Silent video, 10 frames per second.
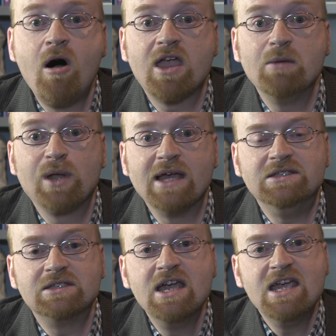
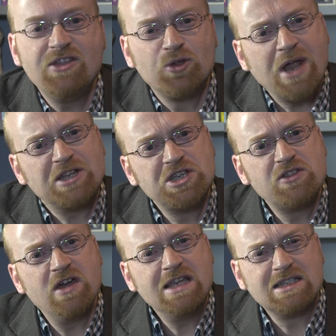marketplace. He thought actually
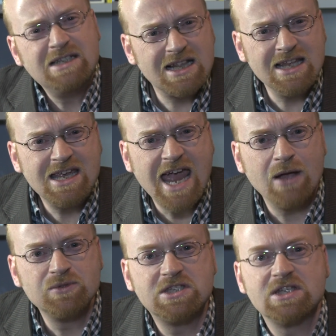that it's the little
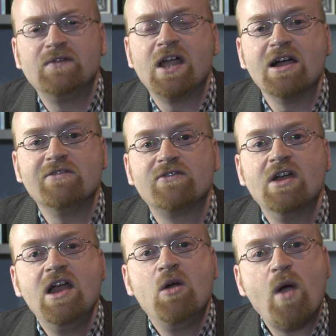encounters in life
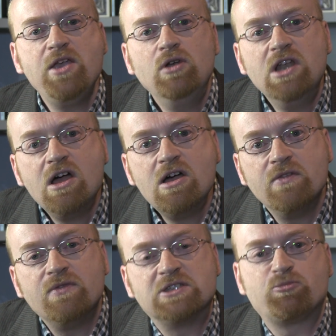where you
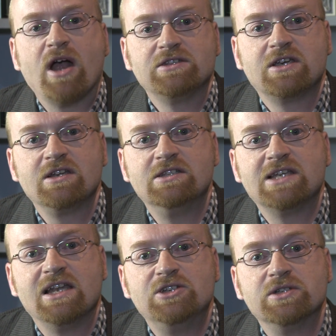learn this practical
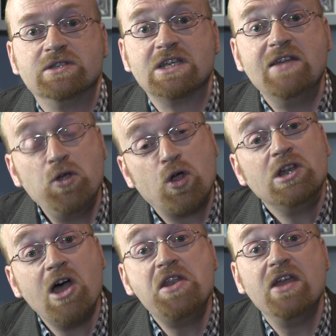intelligence. And if you
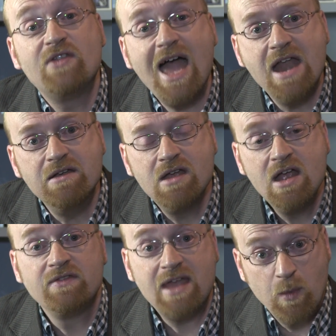can learn it then,
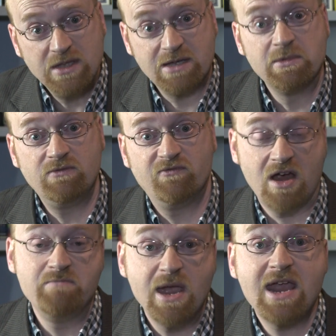then when something
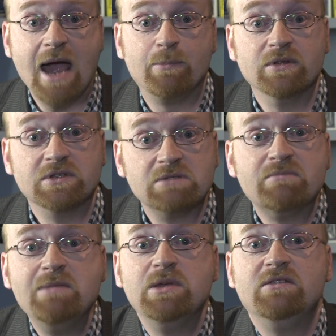very big happens and
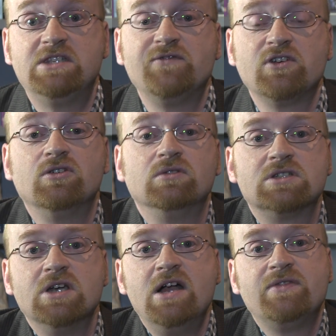maybe
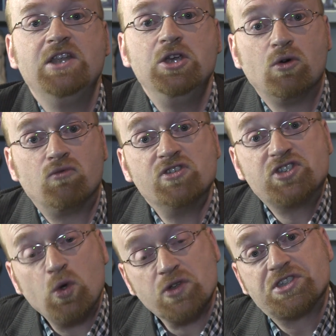difficult, then you're
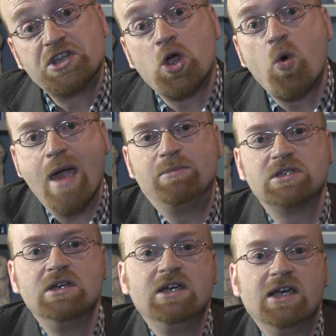resourced and
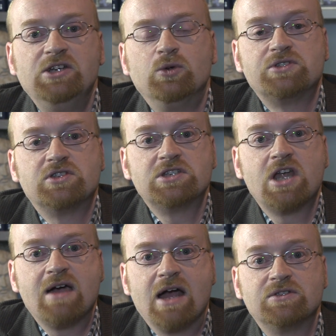equipped in order to
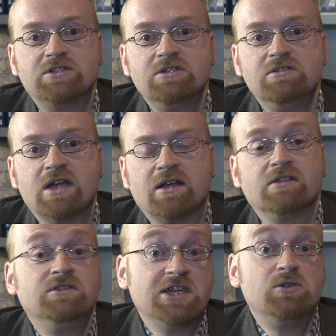know how to do
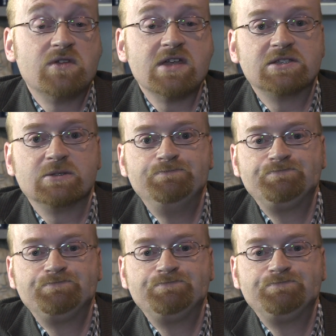that and deal with it.